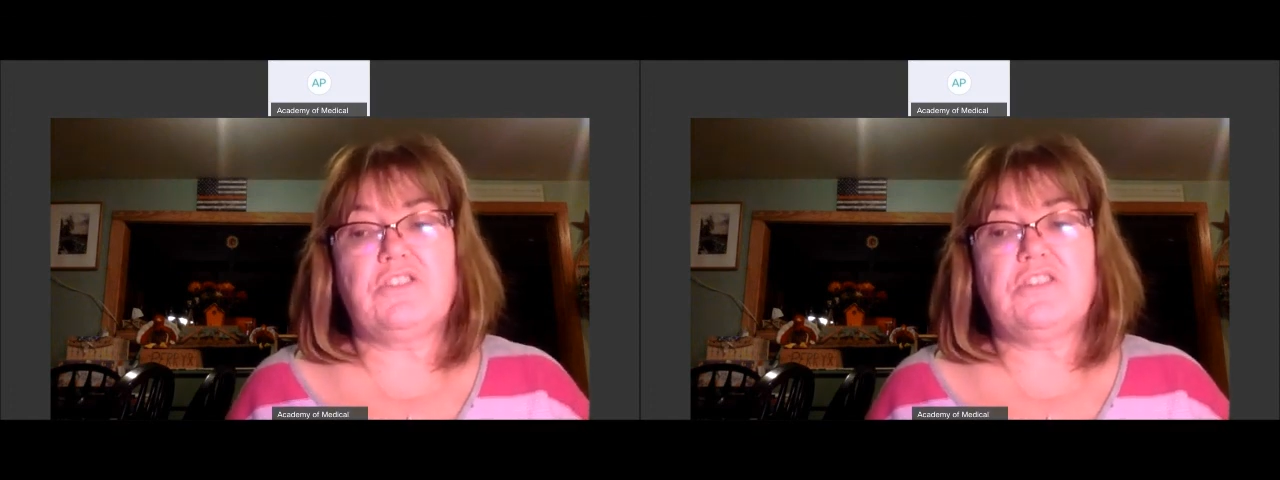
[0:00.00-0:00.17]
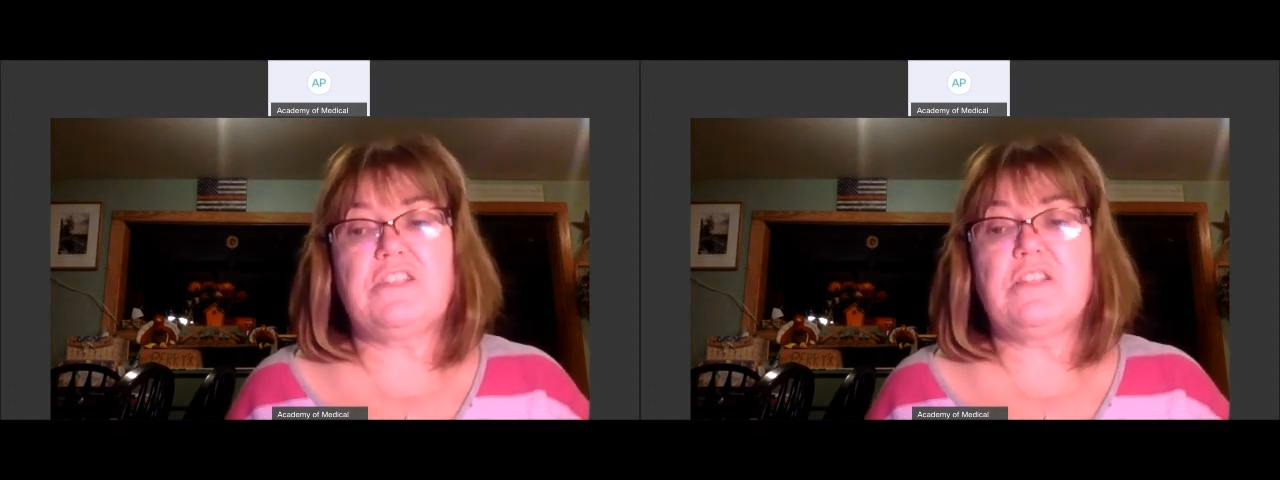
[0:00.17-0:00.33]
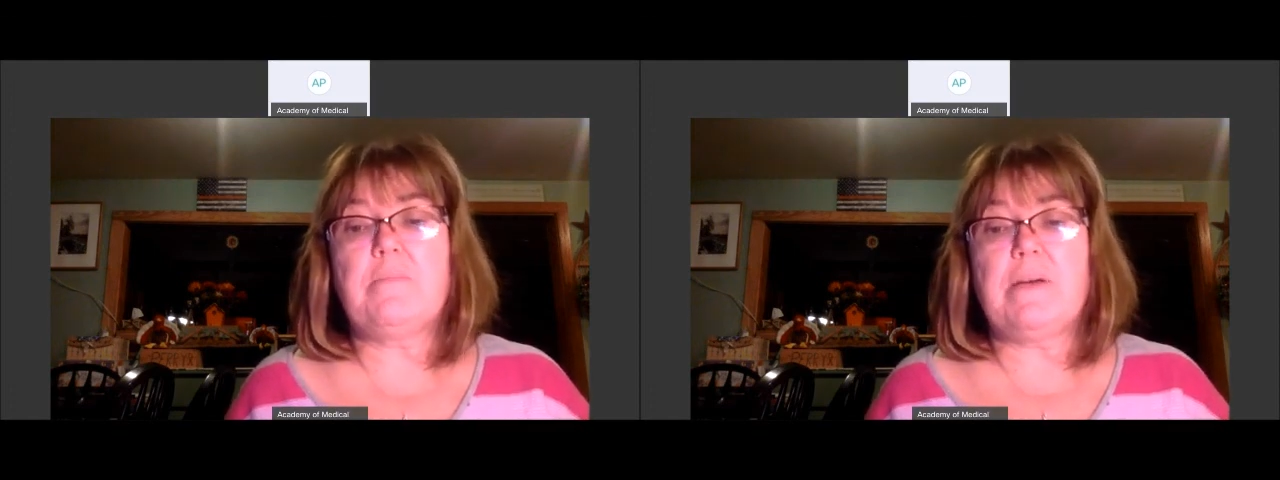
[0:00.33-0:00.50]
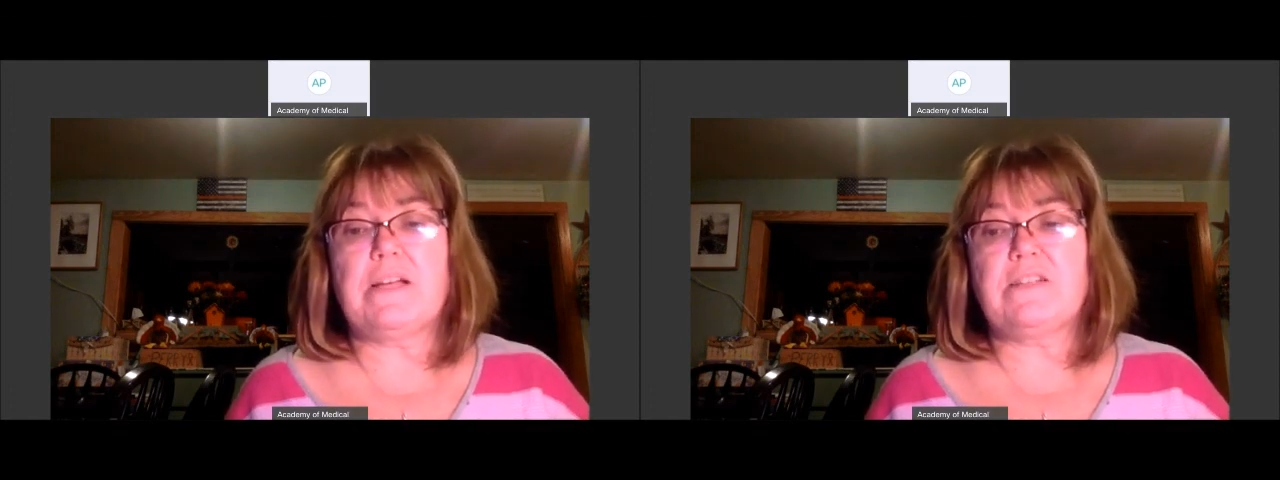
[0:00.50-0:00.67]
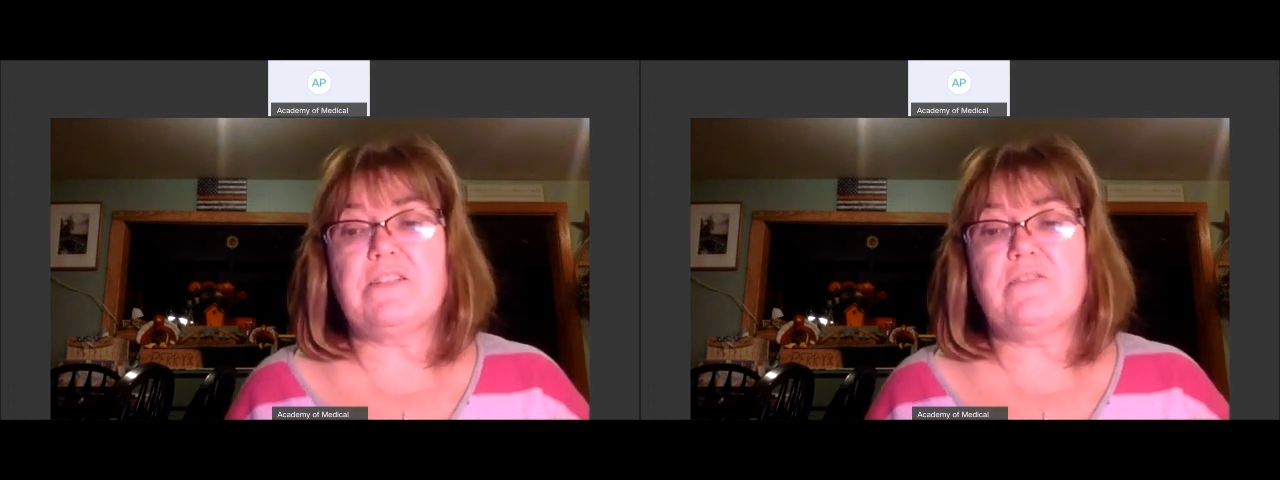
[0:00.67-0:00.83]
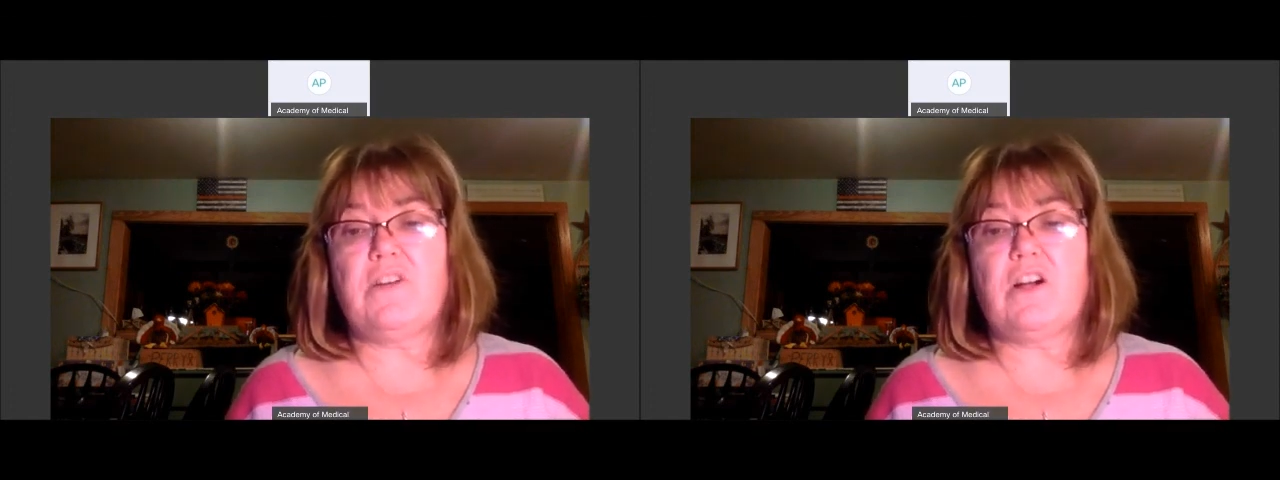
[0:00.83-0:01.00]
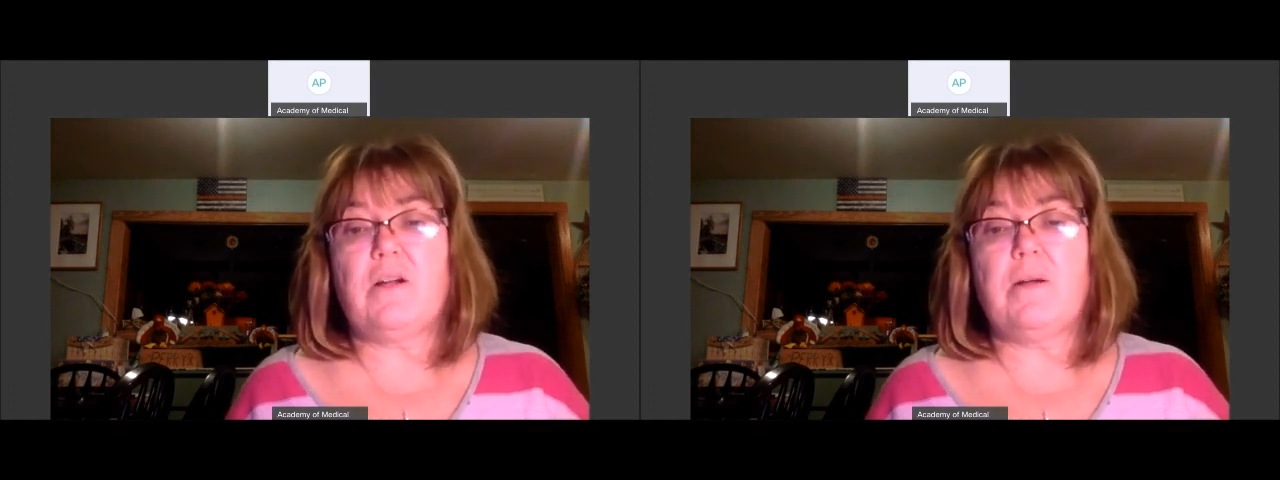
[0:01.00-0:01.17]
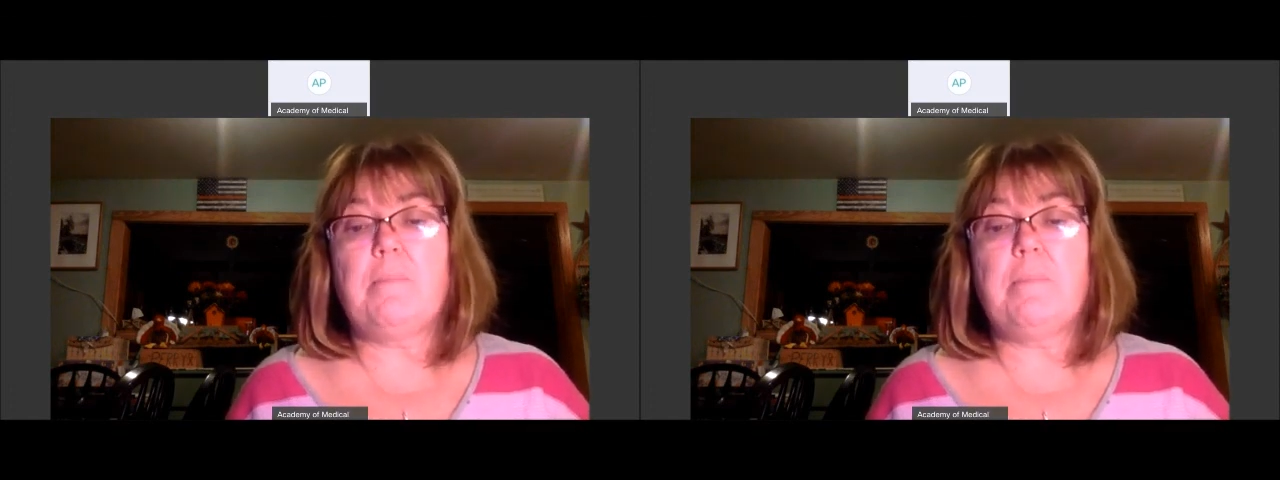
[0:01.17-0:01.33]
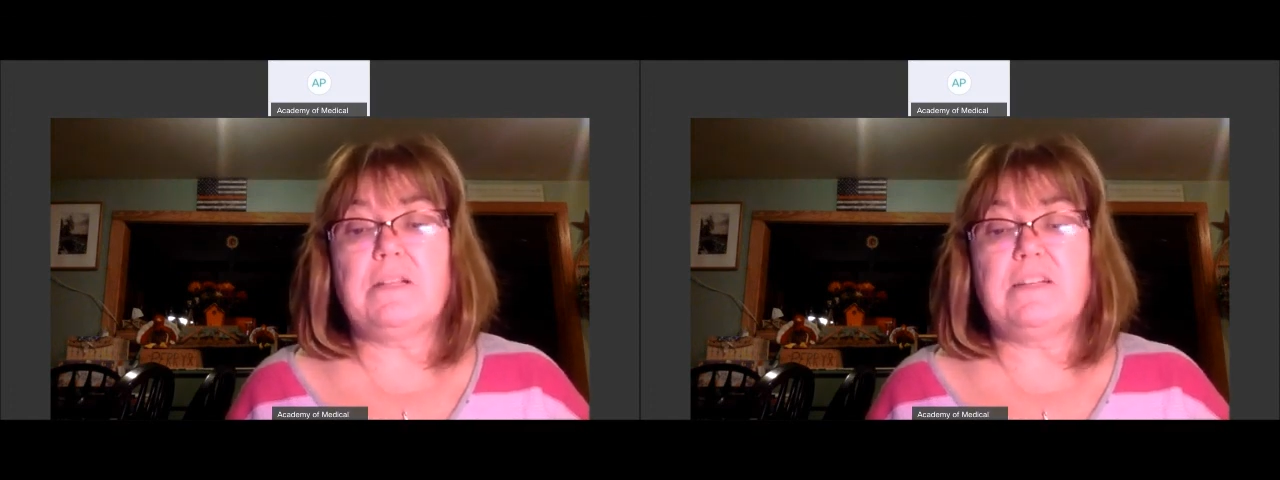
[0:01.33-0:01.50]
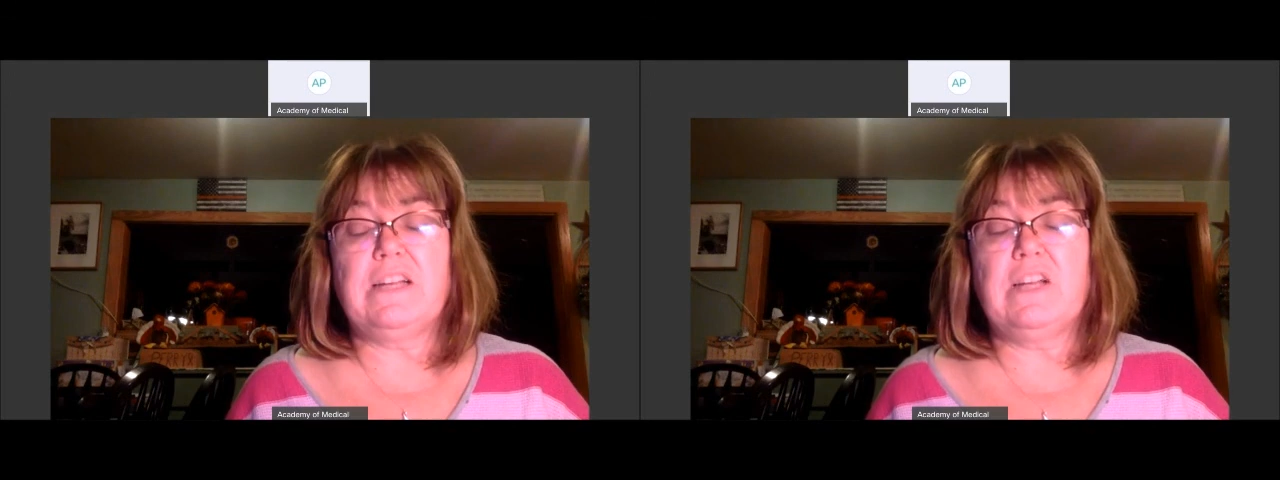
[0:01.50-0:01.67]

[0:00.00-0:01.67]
to the best of our ability